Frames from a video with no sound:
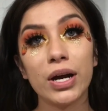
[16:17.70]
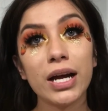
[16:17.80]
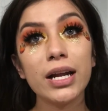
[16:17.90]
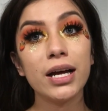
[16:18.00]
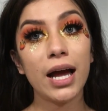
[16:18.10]

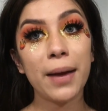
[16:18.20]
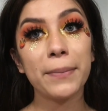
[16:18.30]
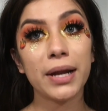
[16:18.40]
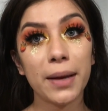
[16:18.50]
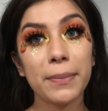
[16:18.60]
gonna amp
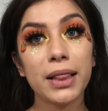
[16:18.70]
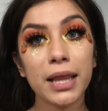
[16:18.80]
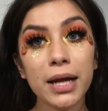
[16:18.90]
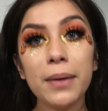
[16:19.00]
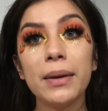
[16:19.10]
it up a
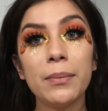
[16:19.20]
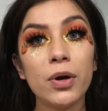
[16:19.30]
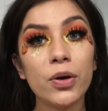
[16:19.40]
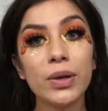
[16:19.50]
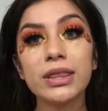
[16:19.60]
little bit
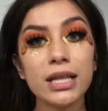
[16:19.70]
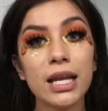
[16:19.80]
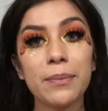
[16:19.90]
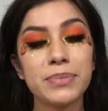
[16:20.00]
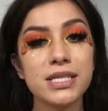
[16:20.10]
more with the
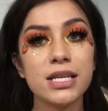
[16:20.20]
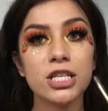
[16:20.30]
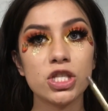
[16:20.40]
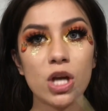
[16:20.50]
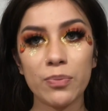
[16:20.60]
lips.
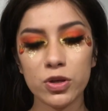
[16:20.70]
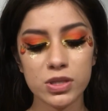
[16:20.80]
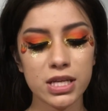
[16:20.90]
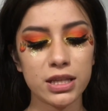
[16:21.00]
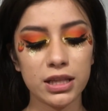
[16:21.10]
So I'm
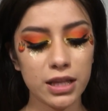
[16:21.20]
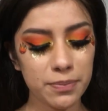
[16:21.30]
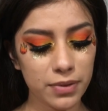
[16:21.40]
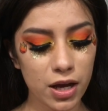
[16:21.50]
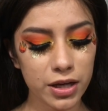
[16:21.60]
using the lip
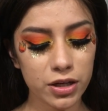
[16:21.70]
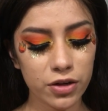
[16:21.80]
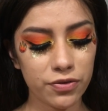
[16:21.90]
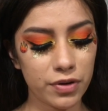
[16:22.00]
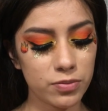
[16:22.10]

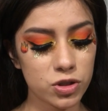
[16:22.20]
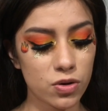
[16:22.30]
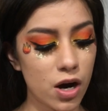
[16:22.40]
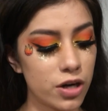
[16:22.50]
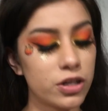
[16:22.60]
liner from
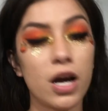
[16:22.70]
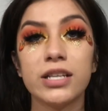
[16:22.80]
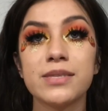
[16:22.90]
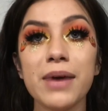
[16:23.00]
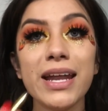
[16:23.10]
Gerard
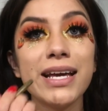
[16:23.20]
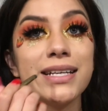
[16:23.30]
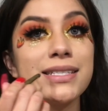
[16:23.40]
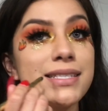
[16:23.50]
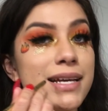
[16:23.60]

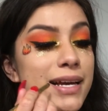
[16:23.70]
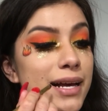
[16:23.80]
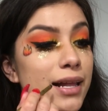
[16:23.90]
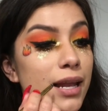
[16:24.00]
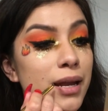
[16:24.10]
Cosmetics,
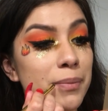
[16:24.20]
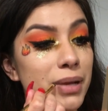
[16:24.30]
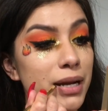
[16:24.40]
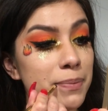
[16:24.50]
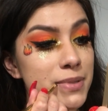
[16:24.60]
lining my
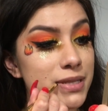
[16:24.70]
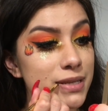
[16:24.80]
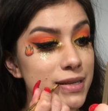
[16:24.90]
lips.